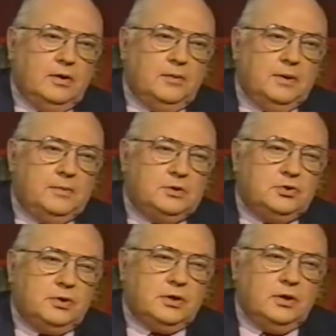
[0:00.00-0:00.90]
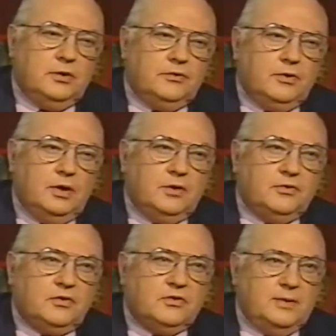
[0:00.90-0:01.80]
maybe Judy Collins as
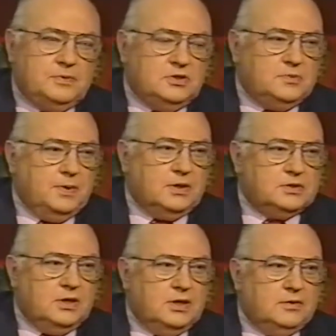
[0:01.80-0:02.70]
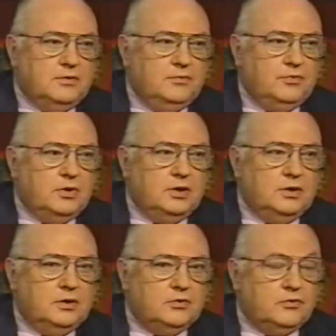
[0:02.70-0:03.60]
exceptions because they had
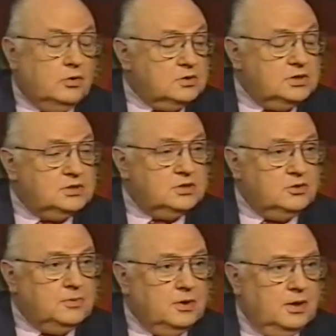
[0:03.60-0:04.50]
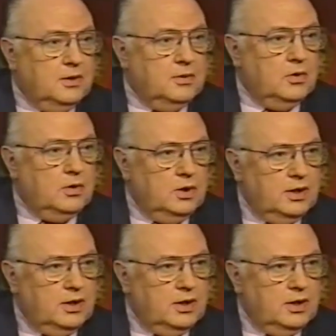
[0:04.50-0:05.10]
very strong sense of humor. A lot of